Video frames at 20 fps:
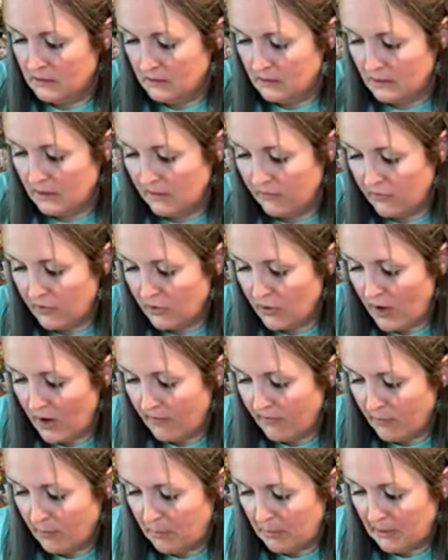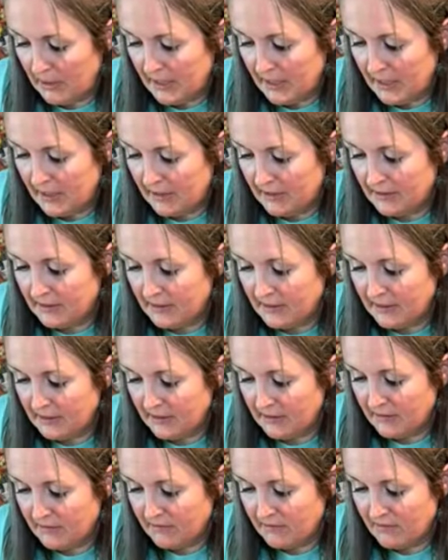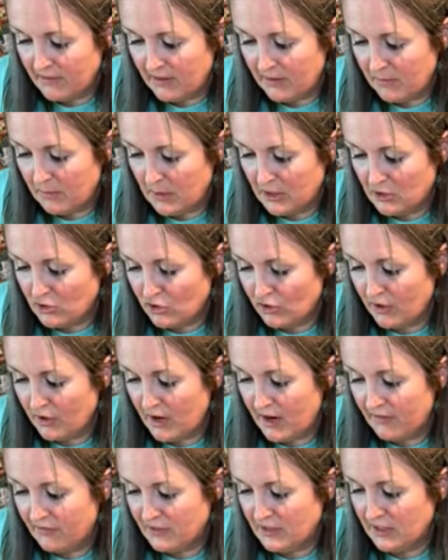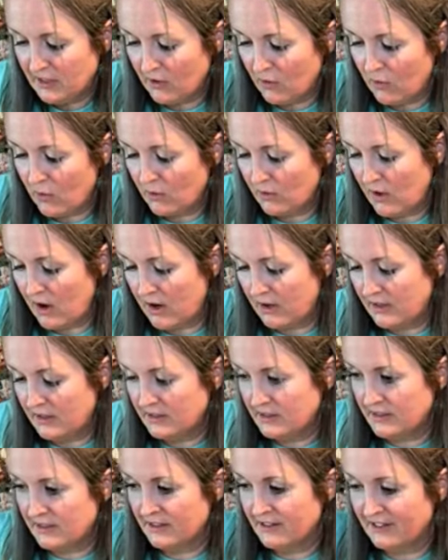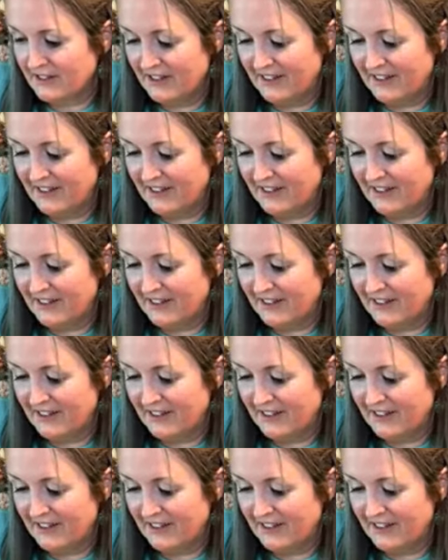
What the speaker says: If you have a plan, it makes your crafting go a lot easier.